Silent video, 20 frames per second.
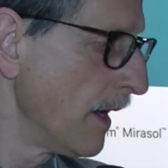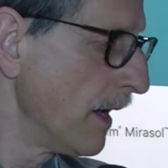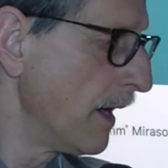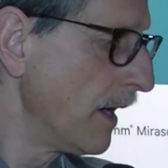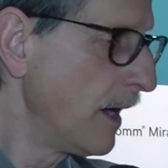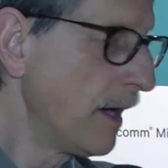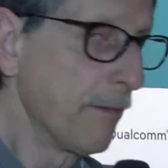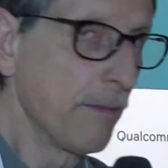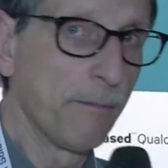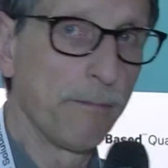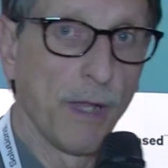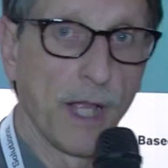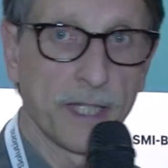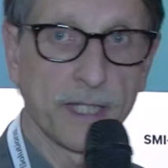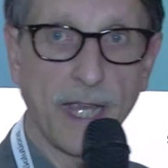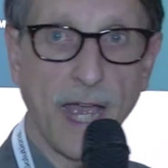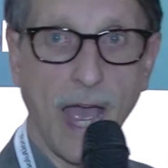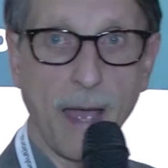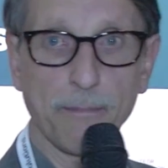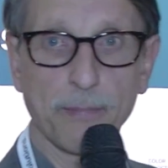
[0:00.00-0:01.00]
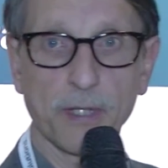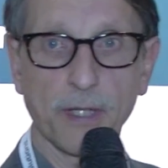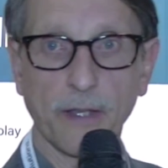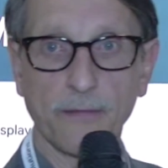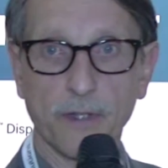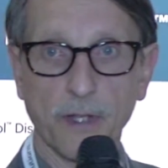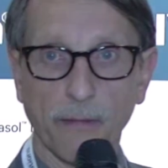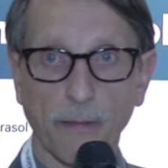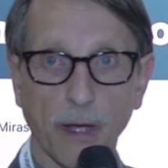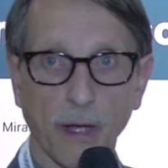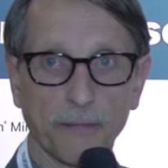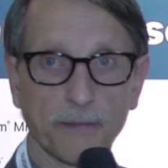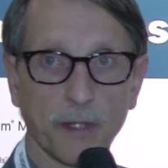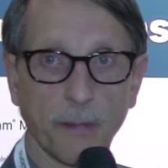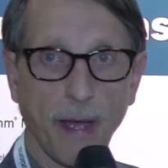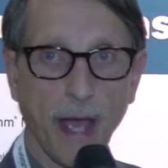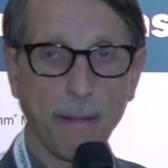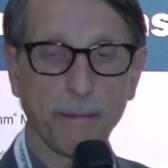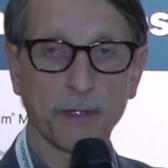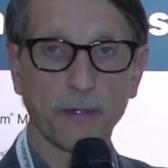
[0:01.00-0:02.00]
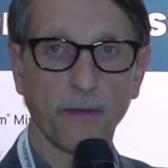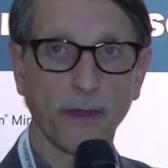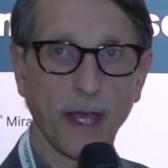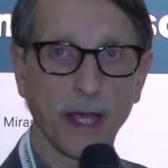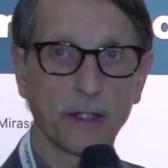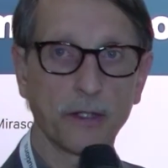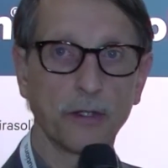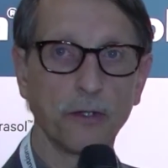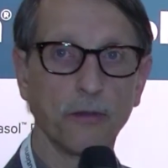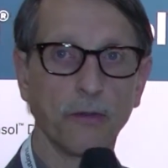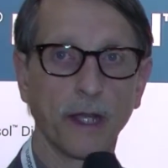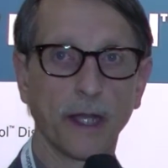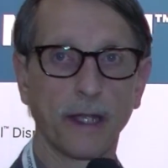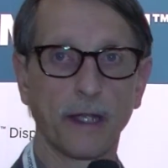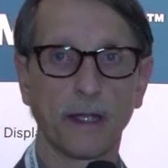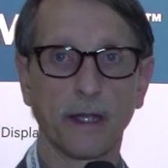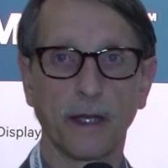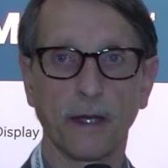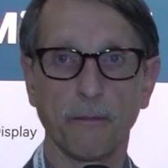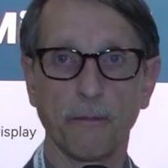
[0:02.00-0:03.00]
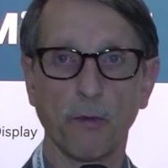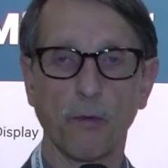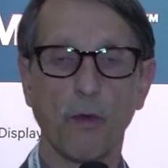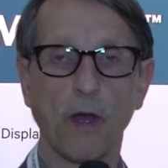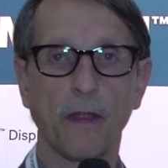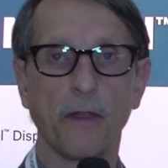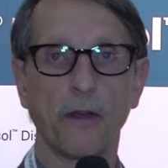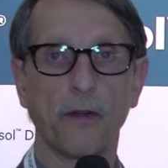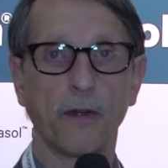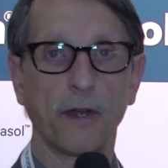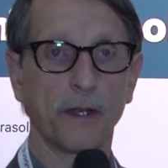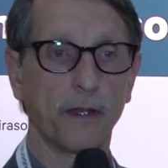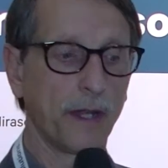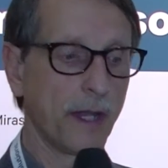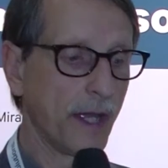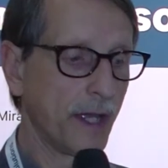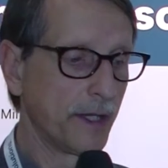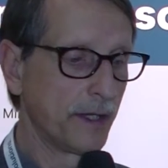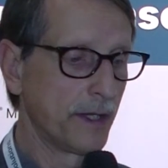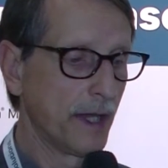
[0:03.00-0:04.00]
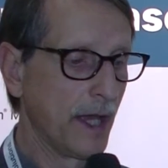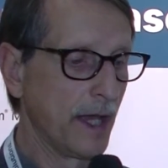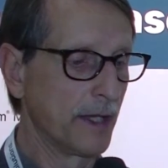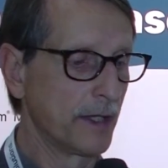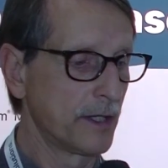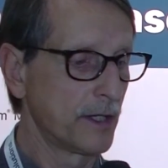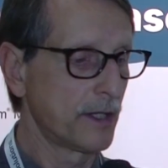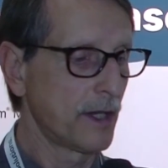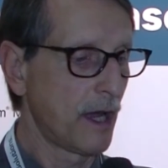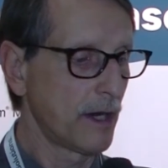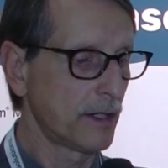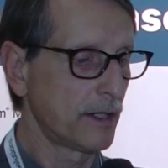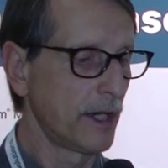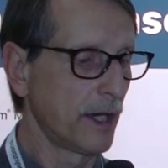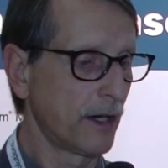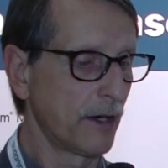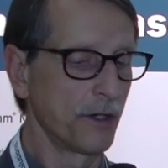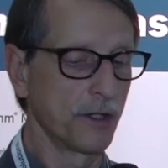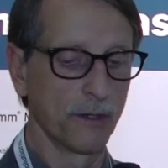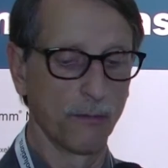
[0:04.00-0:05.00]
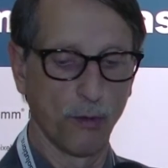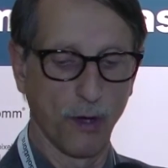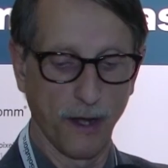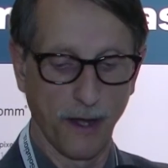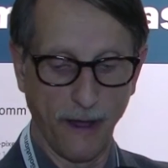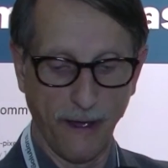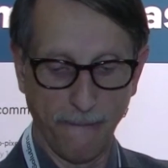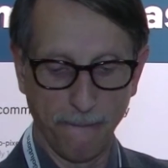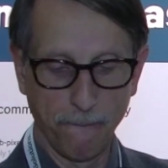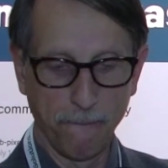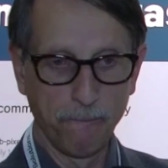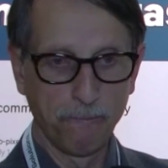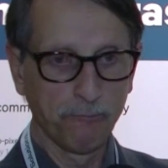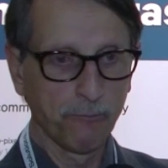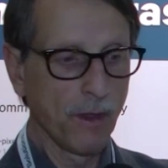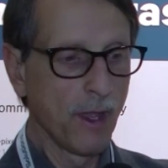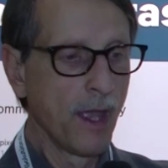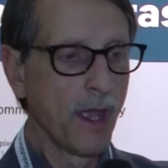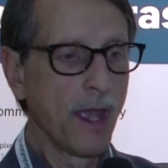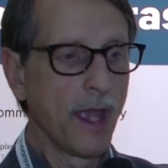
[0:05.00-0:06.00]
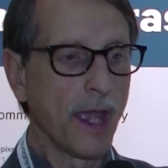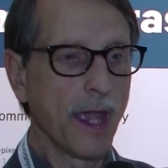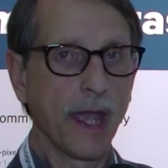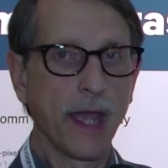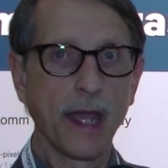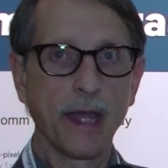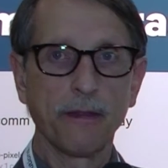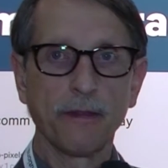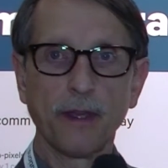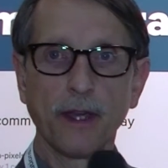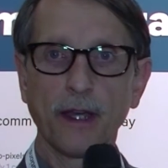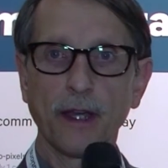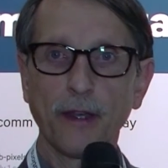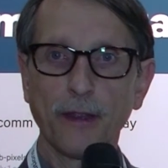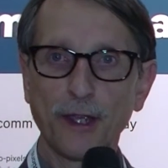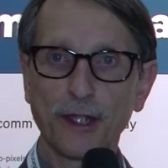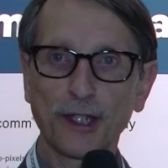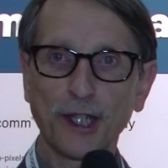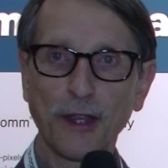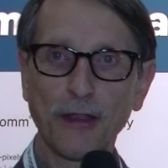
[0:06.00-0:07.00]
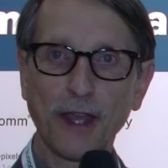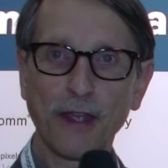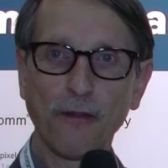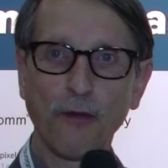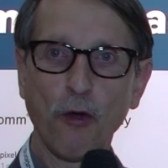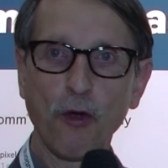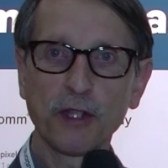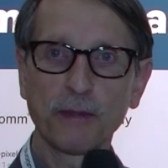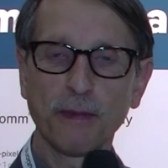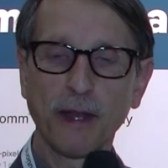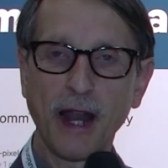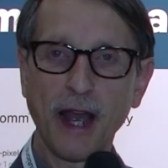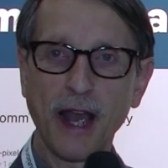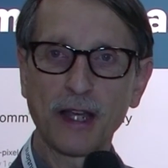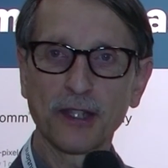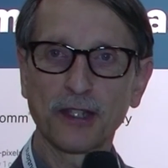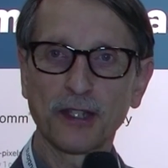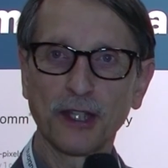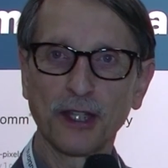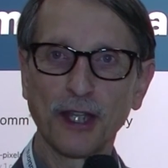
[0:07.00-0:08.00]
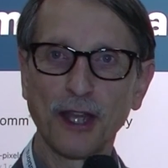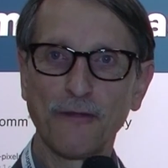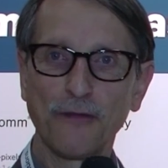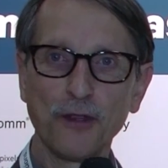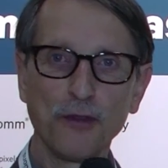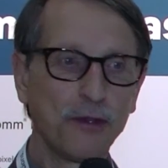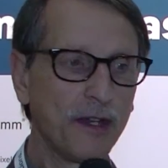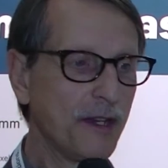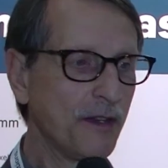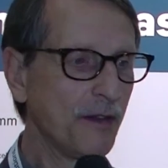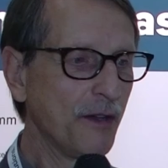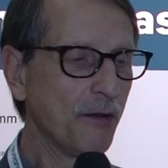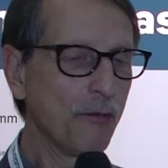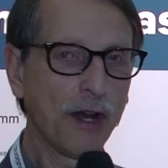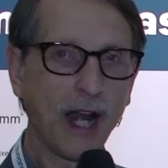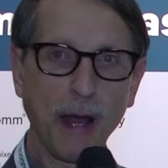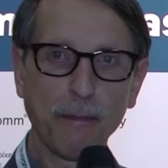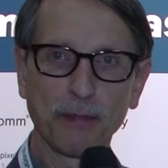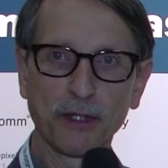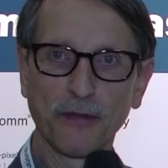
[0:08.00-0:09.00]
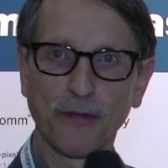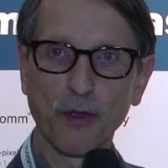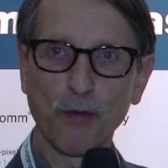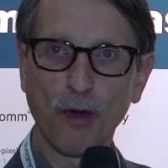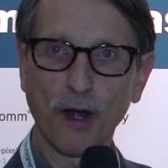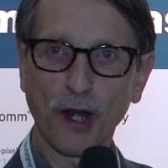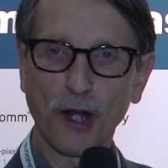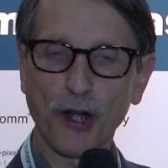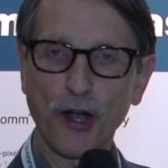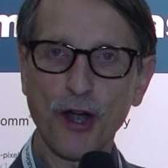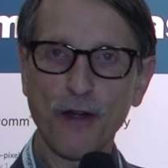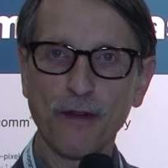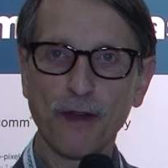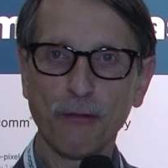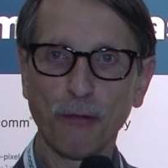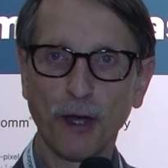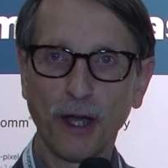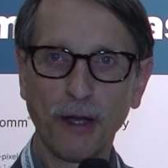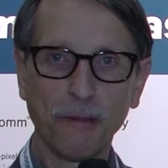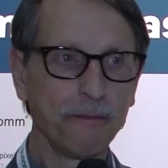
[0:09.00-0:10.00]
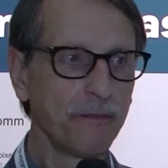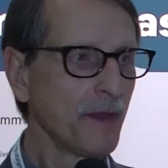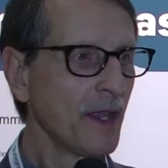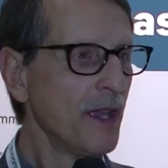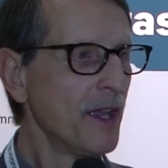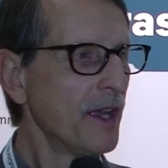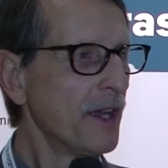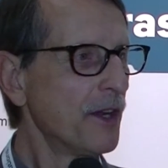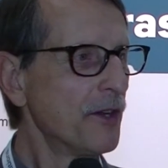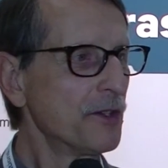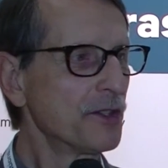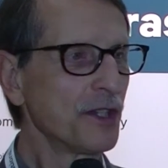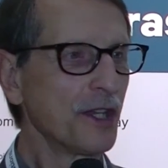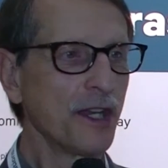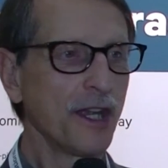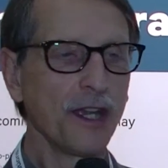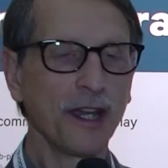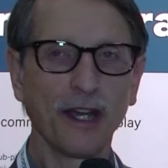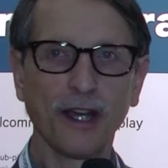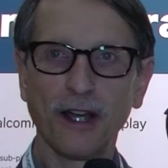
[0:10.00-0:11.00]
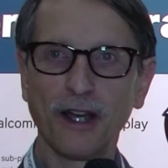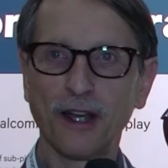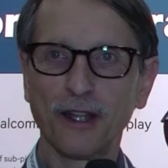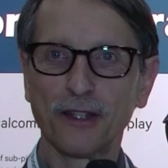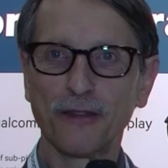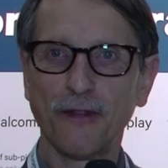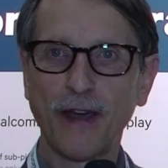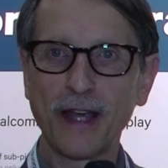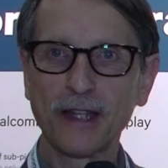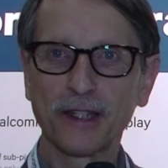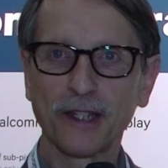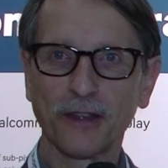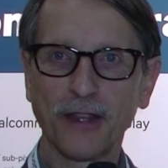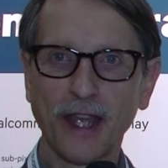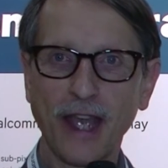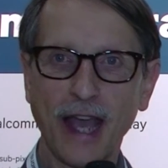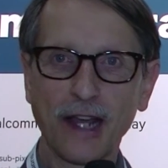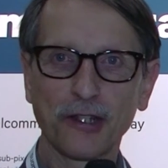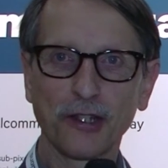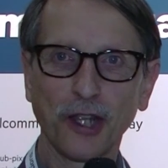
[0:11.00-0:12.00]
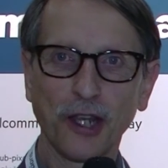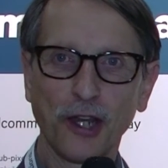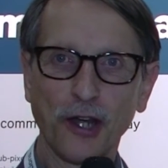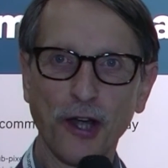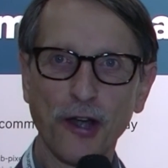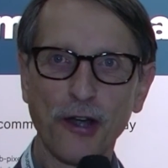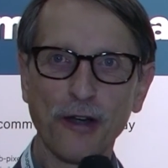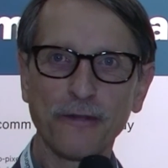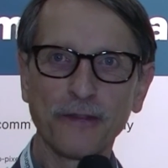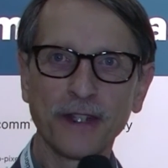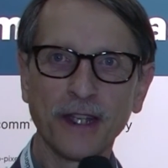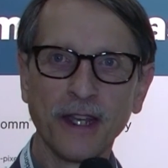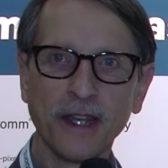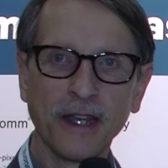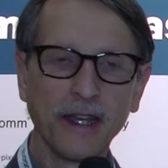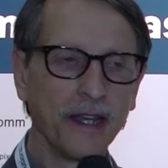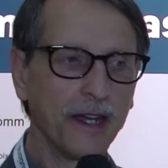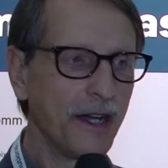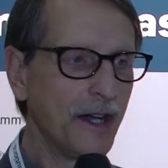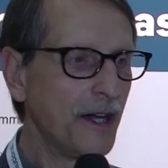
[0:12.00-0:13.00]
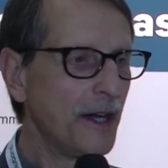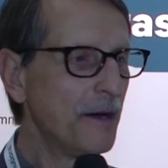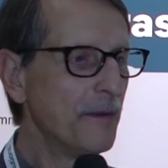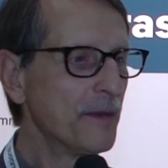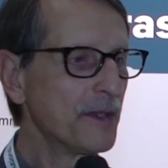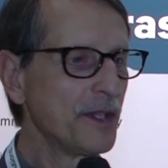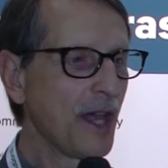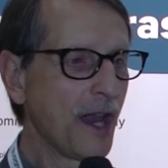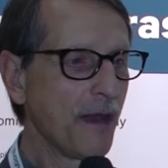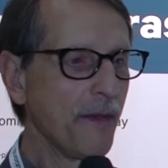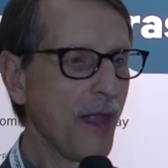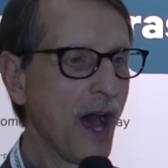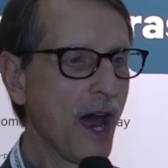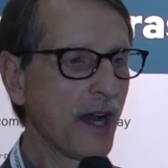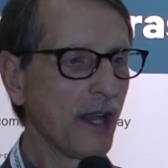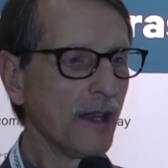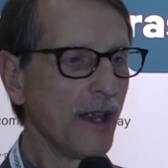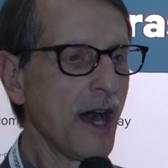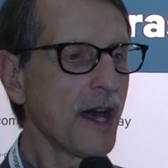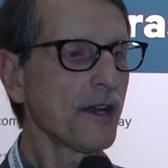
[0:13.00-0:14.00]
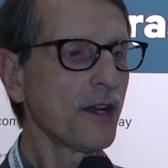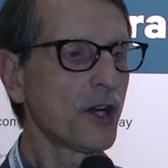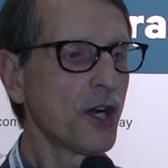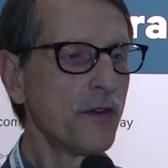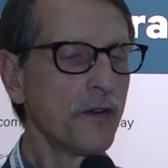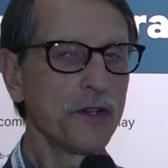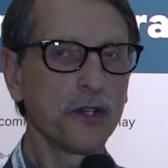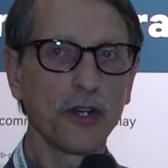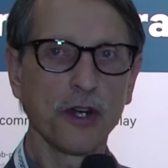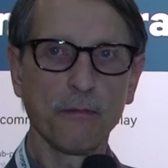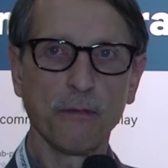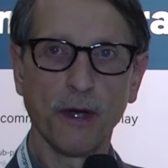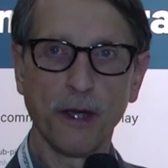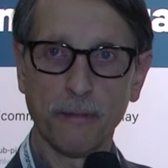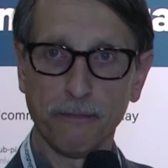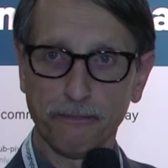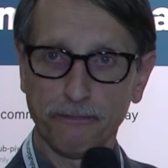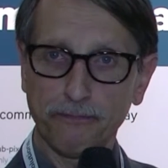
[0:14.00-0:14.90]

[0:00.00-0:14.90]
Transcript: Um, plus apps. They've developed some apps for that too, like weather and, and, and stock tickers and whatnot. And uh, they said they've always been asked uh, if you can, uh, what happens if you want to curve it? Well, here's a, uh, a device that they actually curved. Um, it's not, not a lot of curvature, but